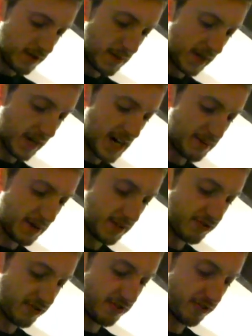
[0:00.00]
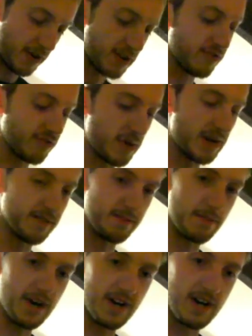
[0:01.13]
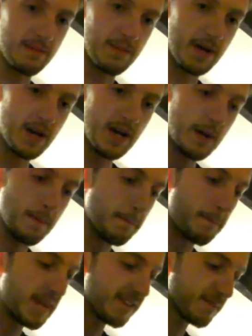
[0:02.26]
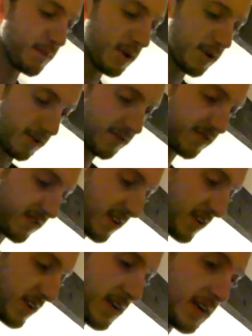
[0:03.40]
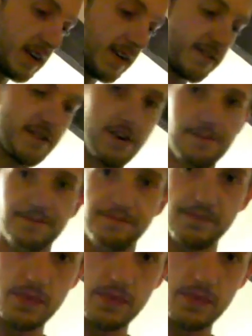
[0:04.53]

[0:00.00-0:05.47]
to pick up. I literally scrounged around in my bits box. So